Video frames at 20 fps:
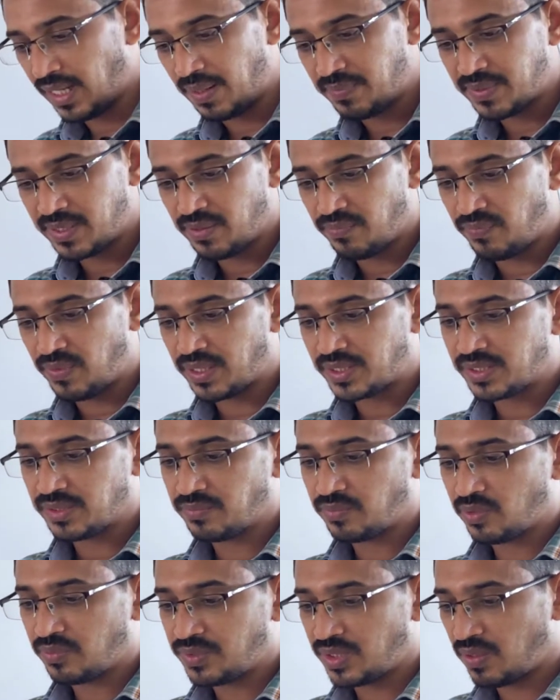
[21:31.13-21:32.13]
After
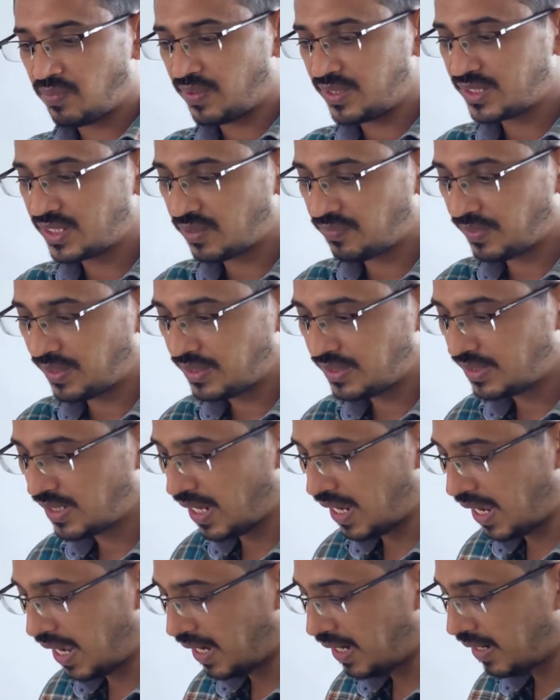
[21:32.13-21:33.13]
reflection from silvered surface,
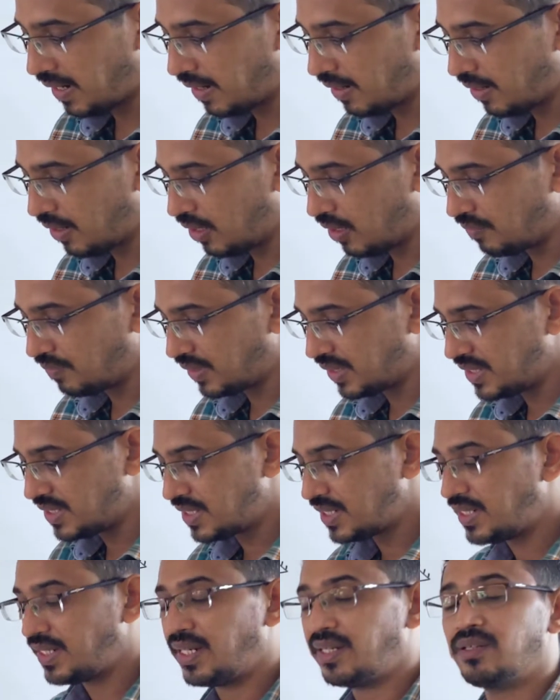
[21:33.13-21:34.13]
the angle of
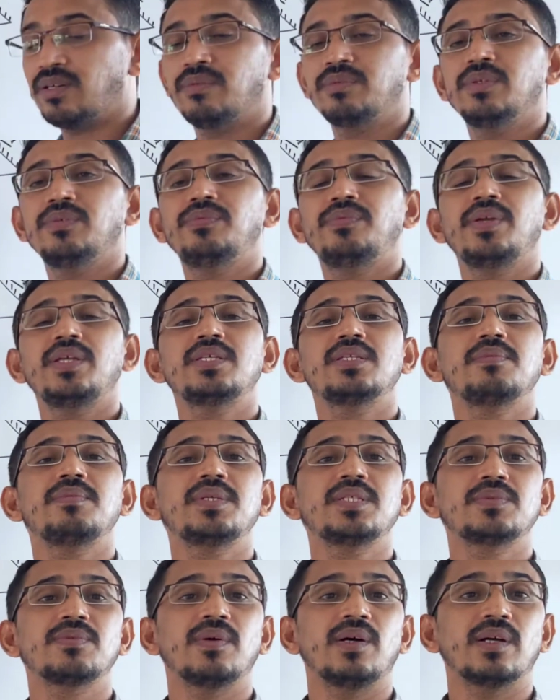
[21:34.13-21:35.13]
incident of the prism
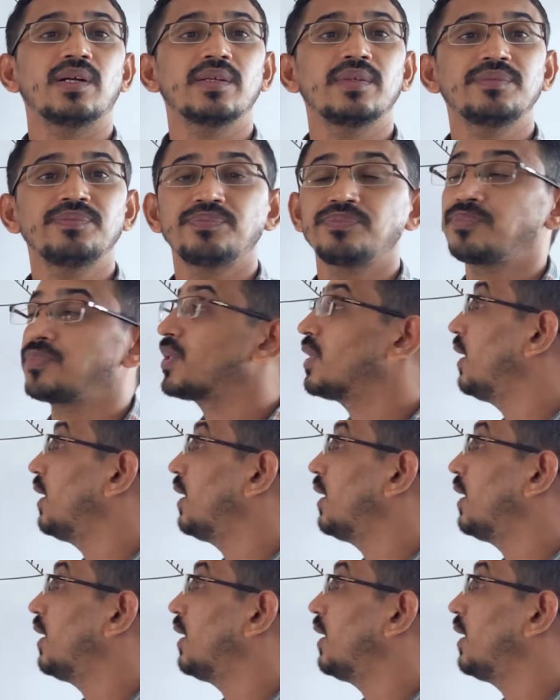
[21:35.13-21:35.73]
is what?